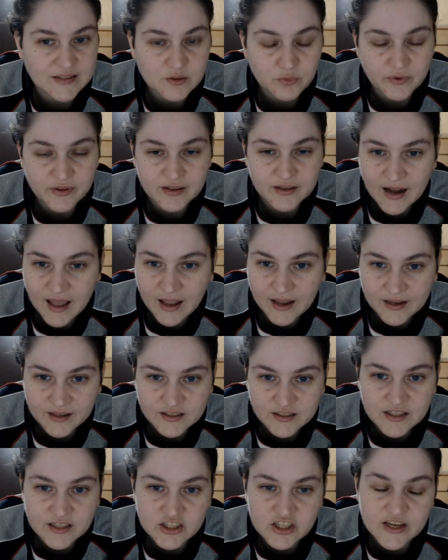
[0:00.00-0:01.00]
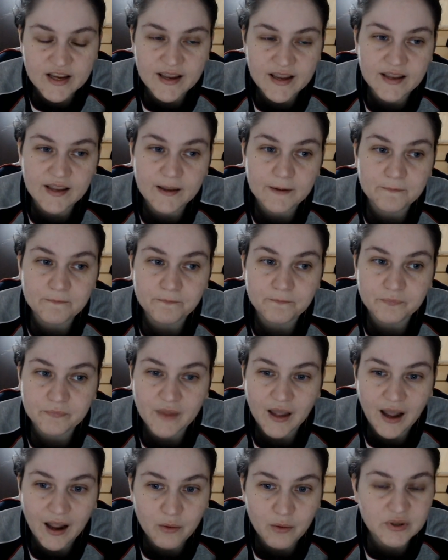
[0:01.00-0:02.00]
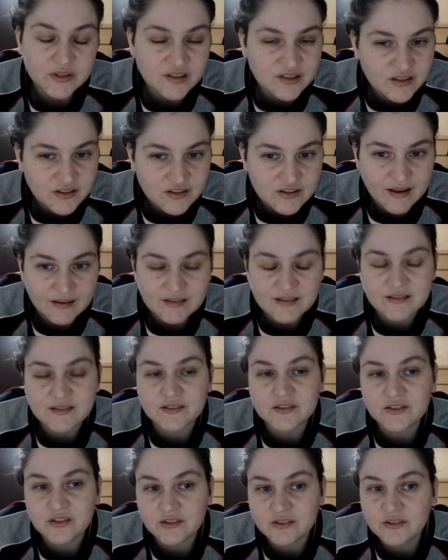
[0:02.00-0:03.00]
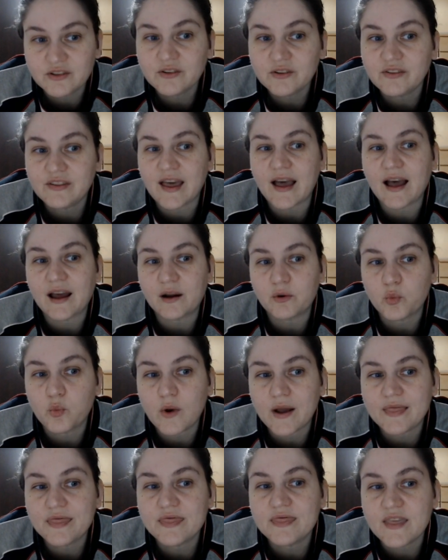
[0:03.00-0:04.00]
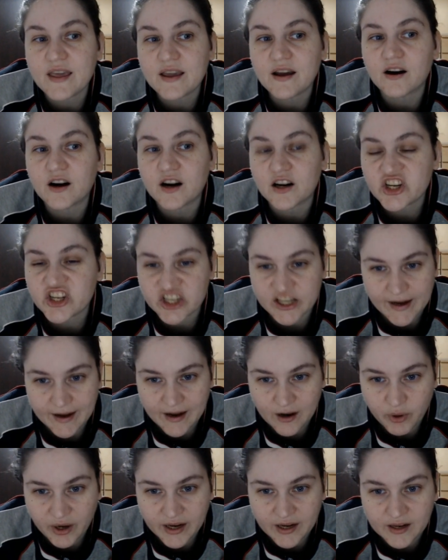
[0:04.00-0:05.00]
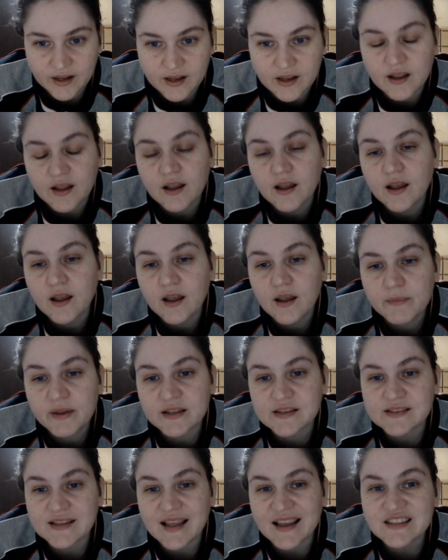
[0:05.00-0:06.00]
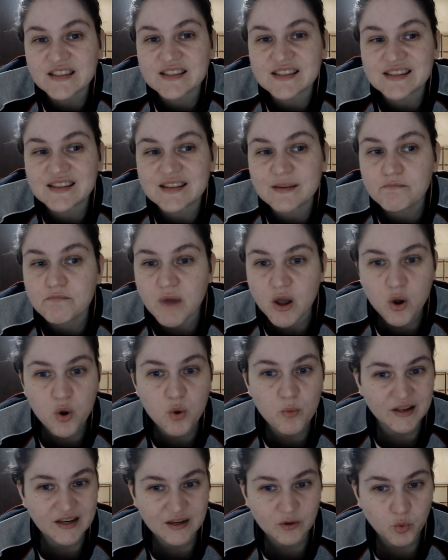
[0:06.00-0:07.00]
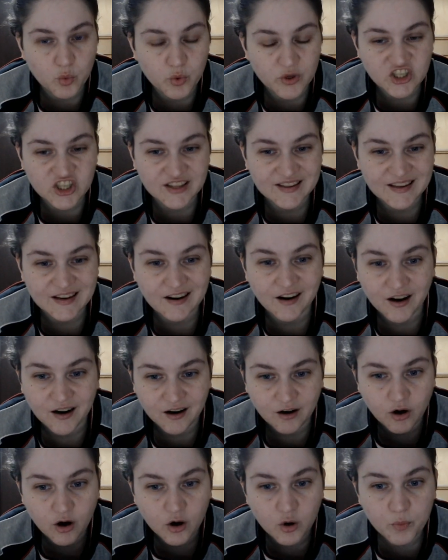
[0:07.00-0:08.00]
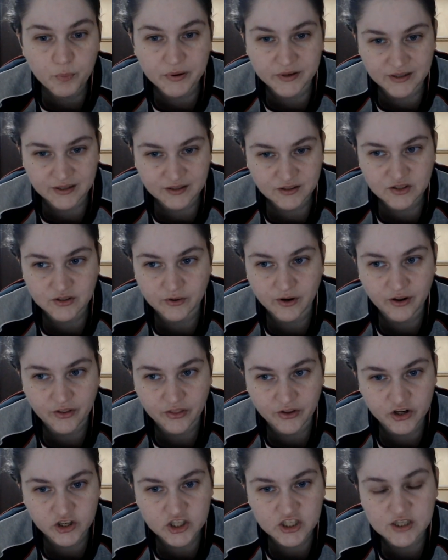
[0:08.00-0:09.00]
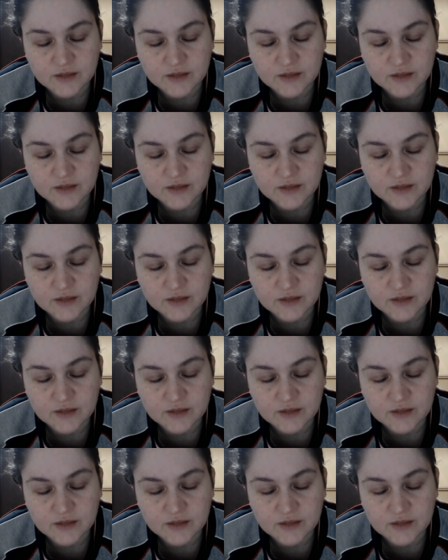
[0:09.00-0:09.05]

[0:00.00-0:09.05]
an INTJ, I would suggest you to do that when they are sharing, because that's the moment in which they are open to others.